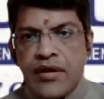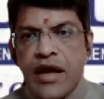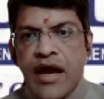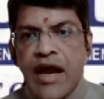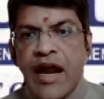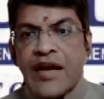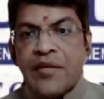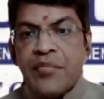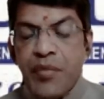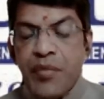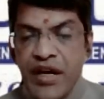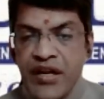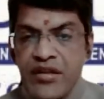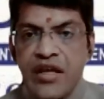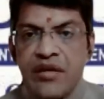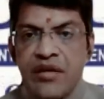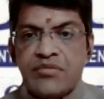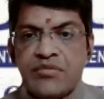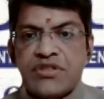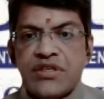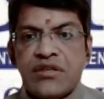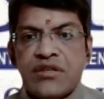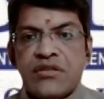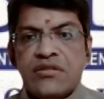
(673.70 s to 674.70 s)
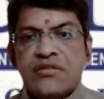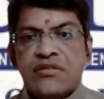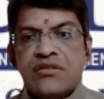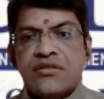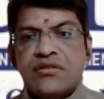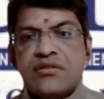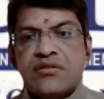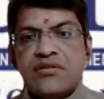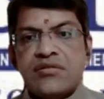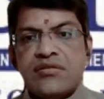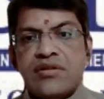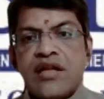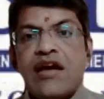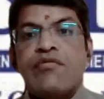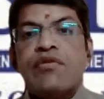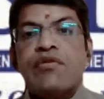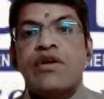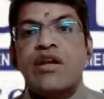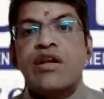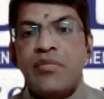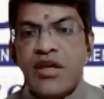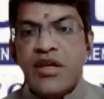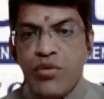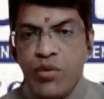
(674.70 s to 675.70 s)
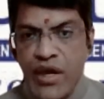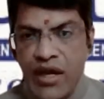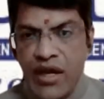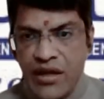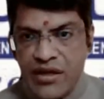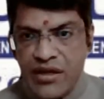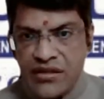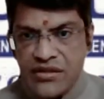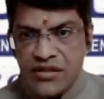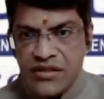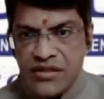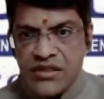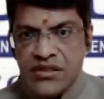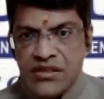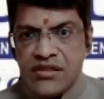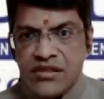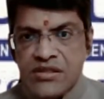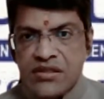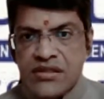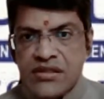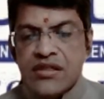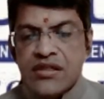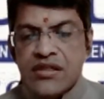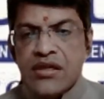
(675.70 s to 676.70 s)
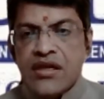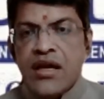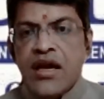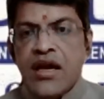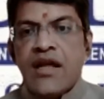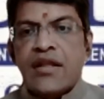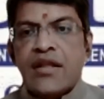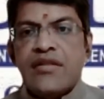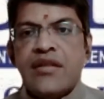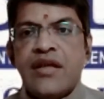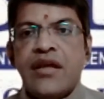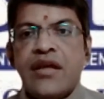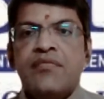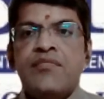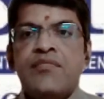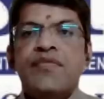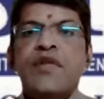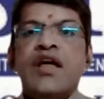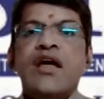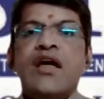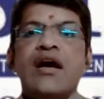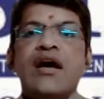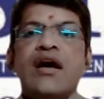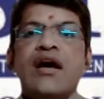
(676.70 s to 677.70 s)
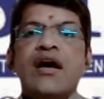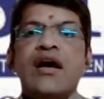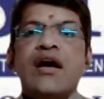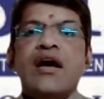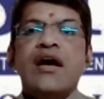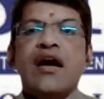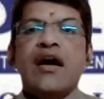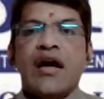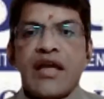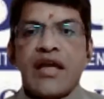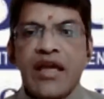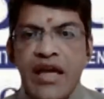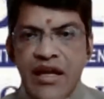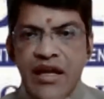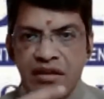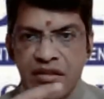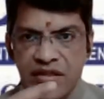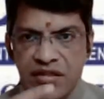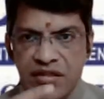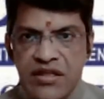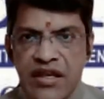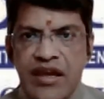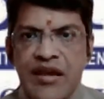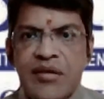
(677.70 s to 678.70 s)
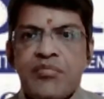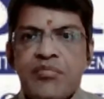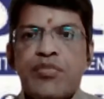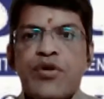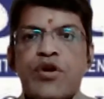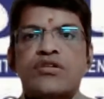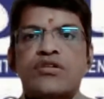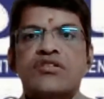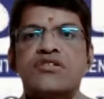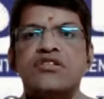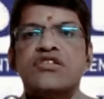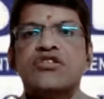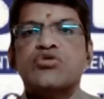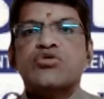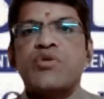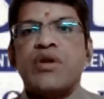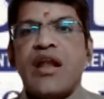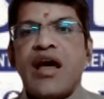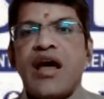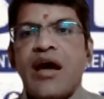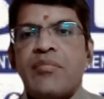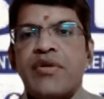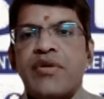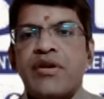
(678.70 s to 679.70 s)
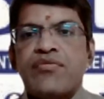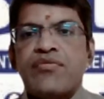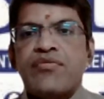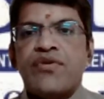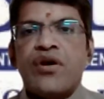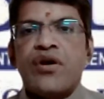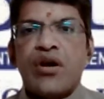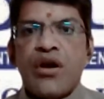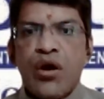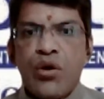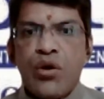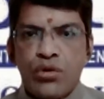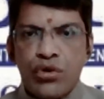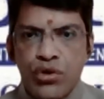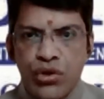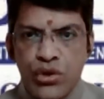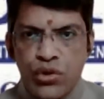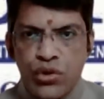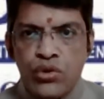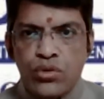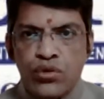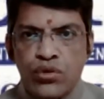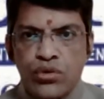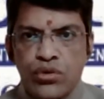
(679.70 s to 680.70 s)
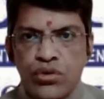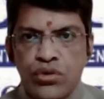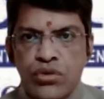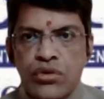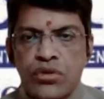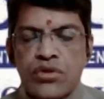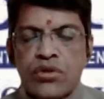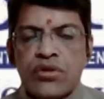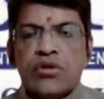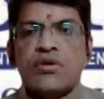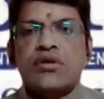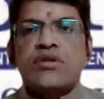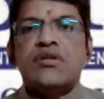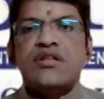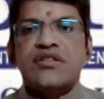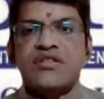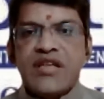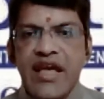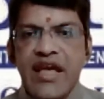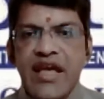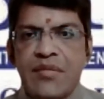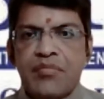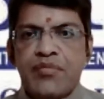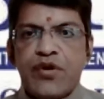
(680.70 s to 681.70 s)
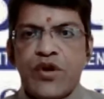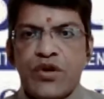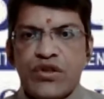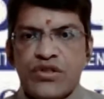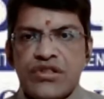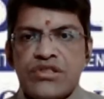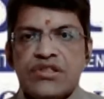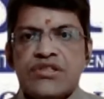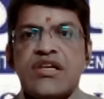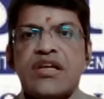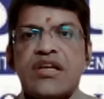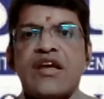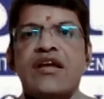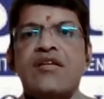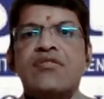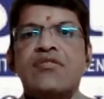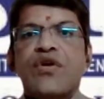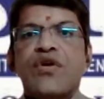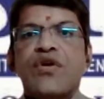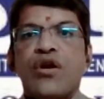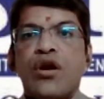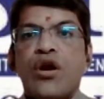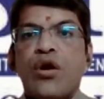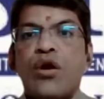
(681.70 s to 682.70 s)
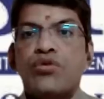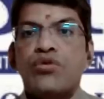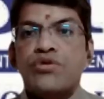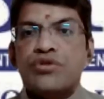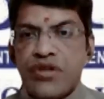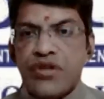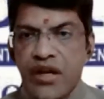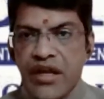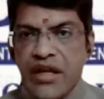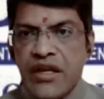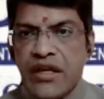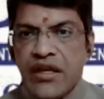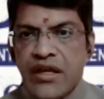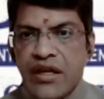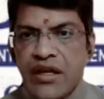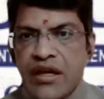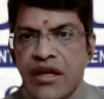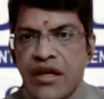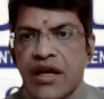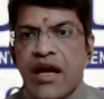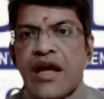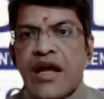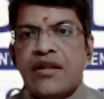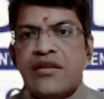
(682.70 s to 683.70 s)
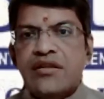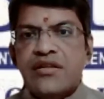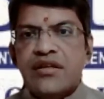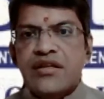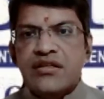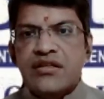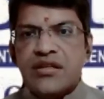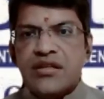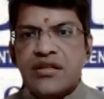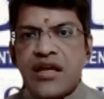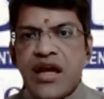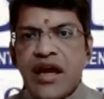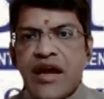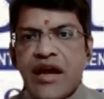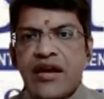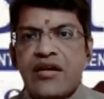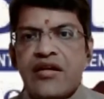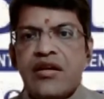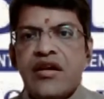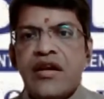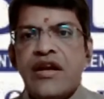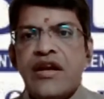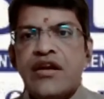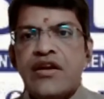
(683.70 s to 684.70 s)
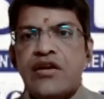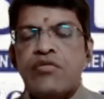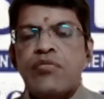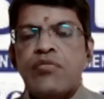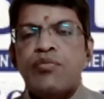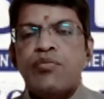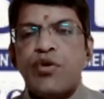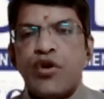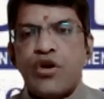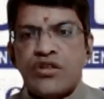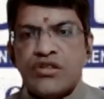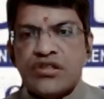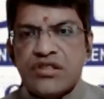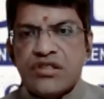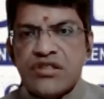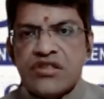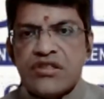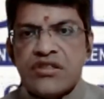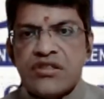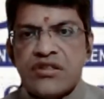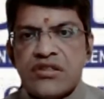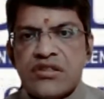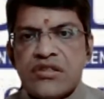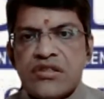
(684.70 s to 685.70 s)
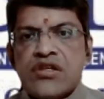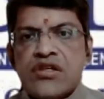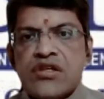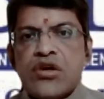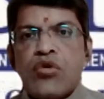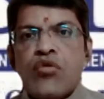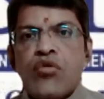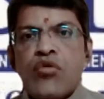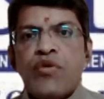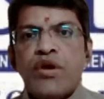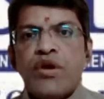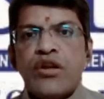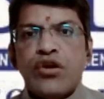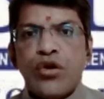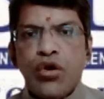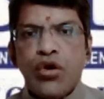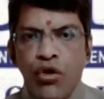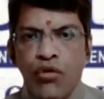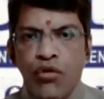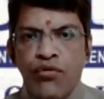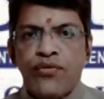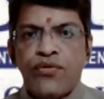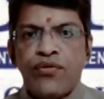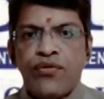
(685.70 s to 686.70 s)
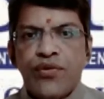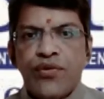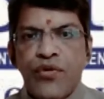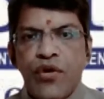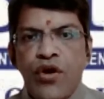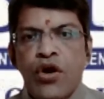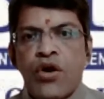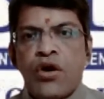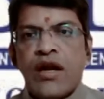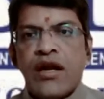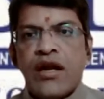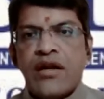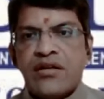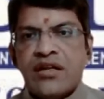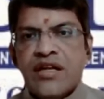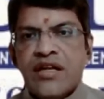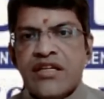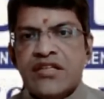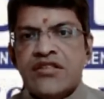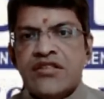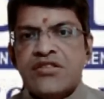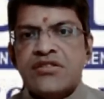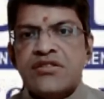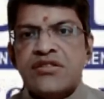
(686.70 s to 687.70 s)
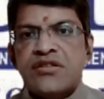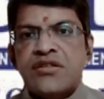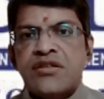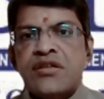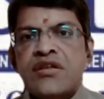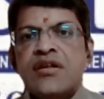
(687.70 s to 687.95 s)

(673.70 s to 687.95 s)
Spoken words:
admit themselves, there will be vacancies. And then again, the same process will happen for round 2, the same process again for round 3. And this iterative process will go for at least